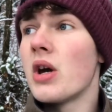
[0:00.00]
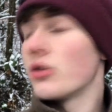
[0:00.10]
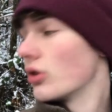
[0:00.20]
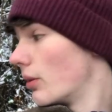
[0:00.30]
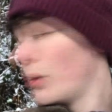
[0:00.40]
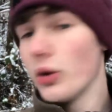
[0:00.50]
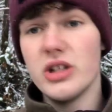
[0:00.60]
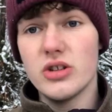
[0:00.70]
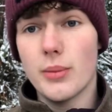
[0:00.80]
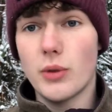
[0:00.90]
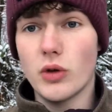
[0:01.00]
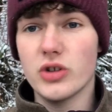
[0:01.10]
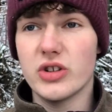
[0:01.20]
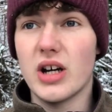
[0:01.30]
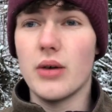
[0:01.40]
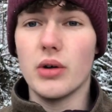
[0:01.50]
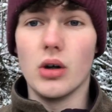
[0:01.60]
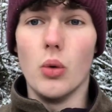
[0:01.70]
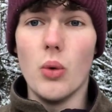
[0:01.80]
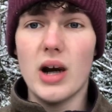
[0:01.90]
So I'm going to put these on my rods now. I'm
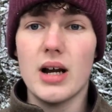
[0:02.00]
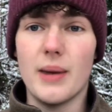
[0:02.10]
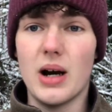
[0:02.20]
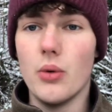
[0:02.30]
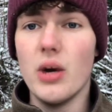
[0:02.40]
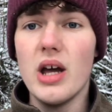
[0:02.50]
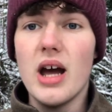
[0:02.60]
going to whack them out,